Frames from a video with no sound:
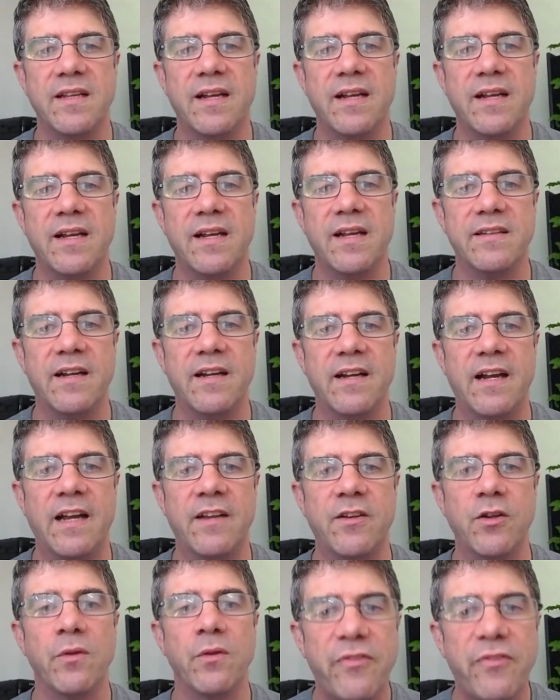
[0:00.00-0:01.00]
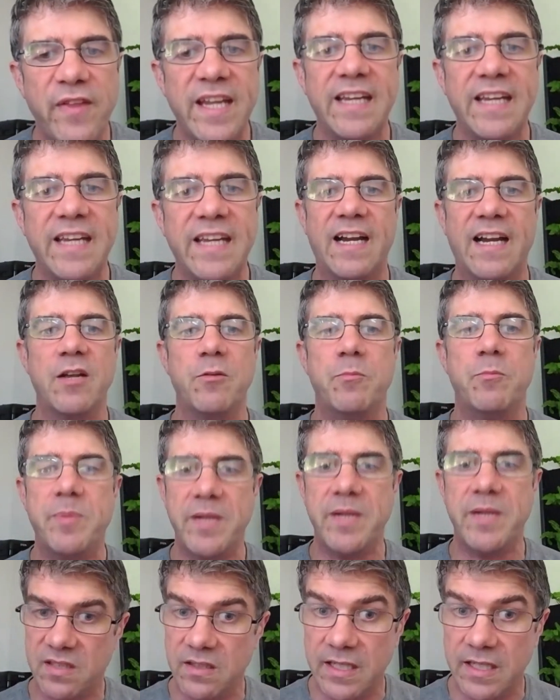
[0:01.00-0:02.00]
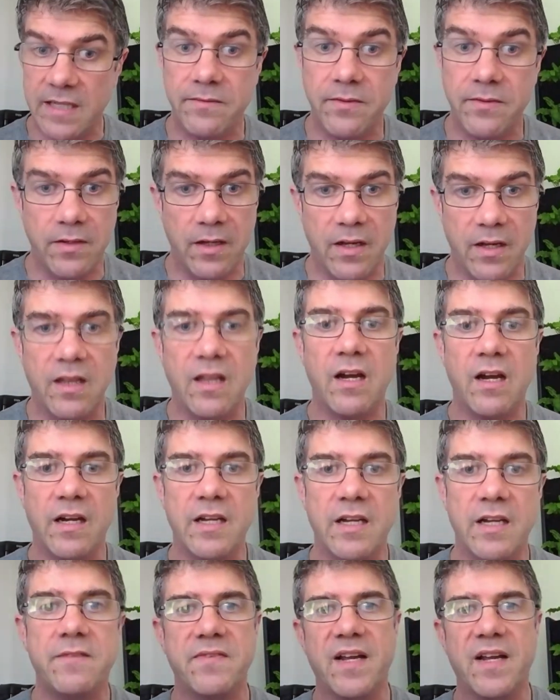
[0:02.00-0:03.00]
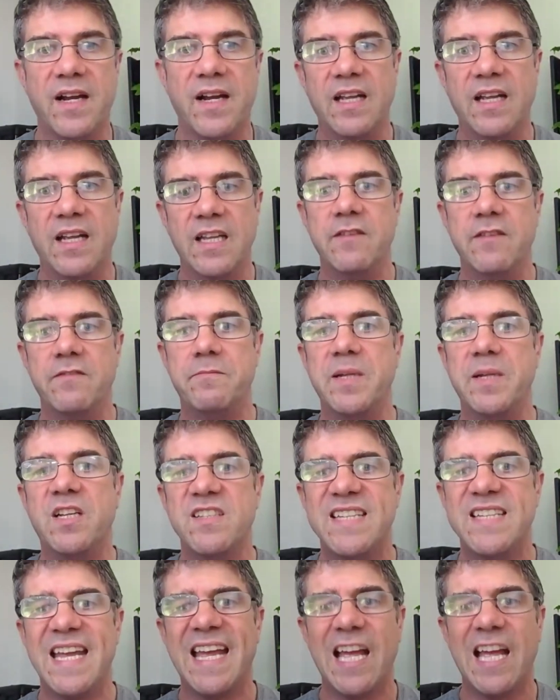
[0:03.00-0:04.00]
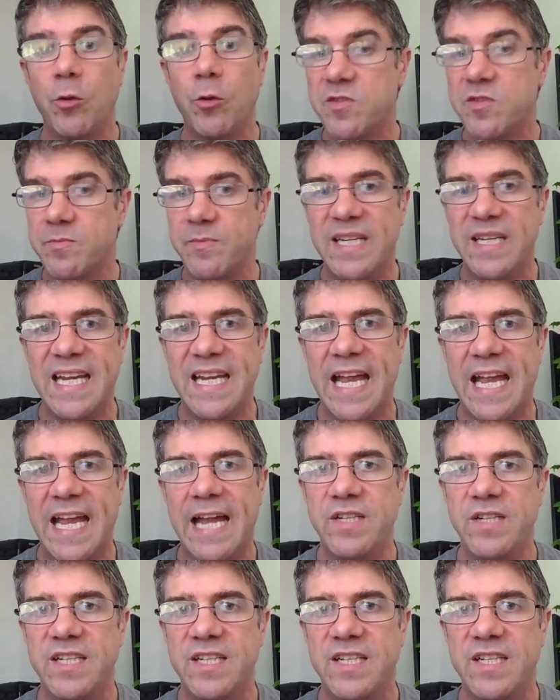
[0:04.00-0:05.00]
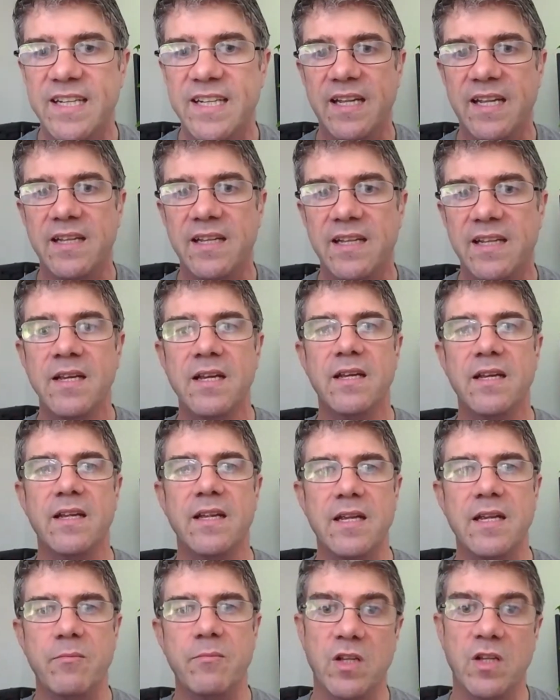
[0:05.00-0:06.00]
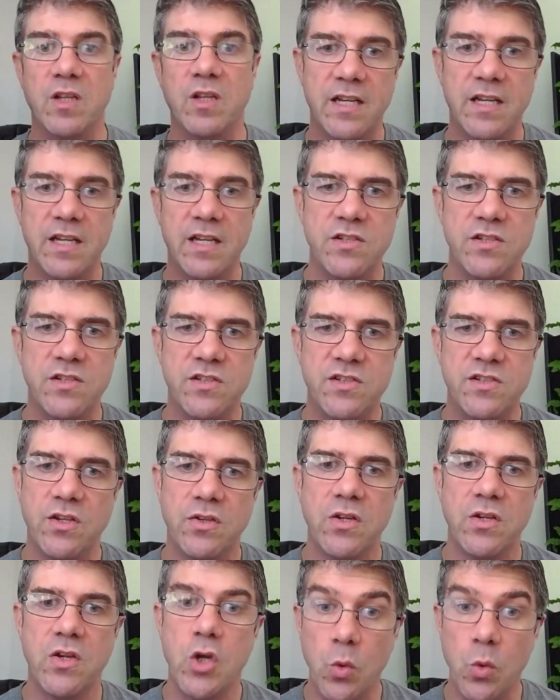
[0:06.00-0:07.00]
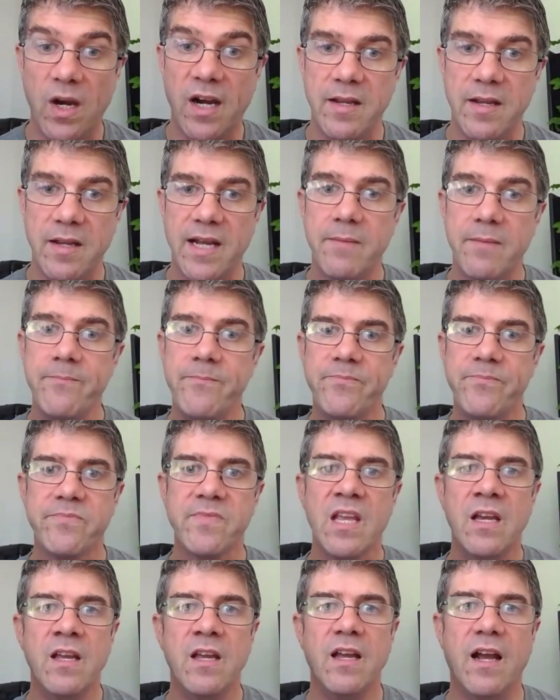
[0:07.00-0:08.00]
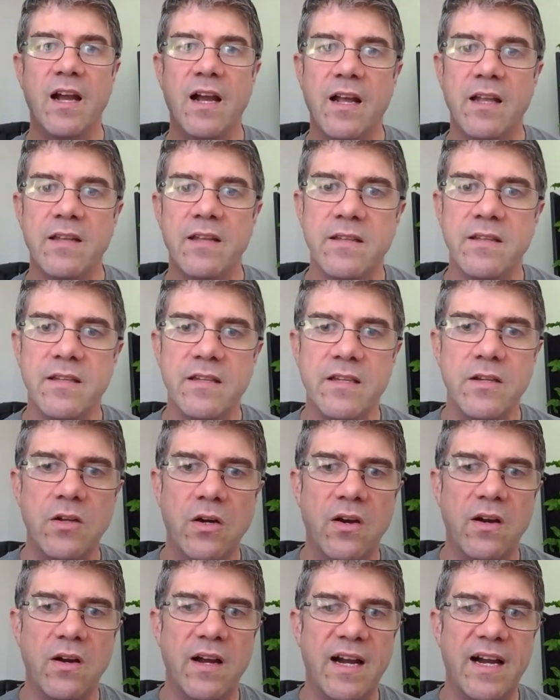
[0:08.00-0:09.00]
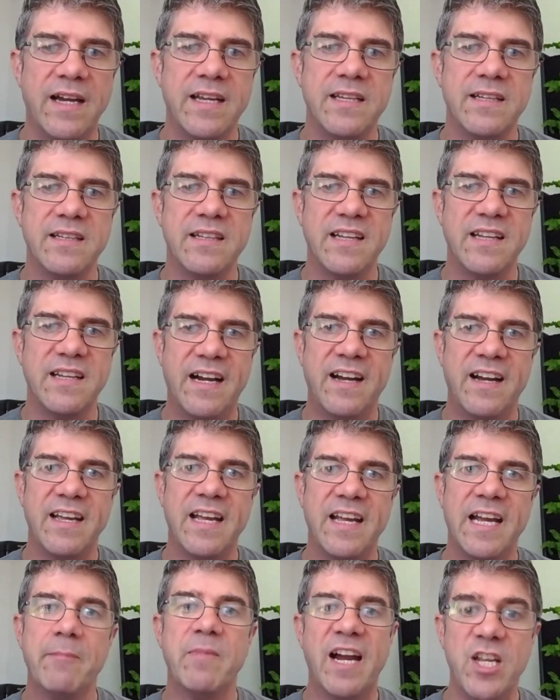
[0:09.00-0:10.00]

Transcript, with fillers: I. I don't think I'd be able to live a, a life that I live, because it helps me every day in relation to who I am. And you know, I. I am.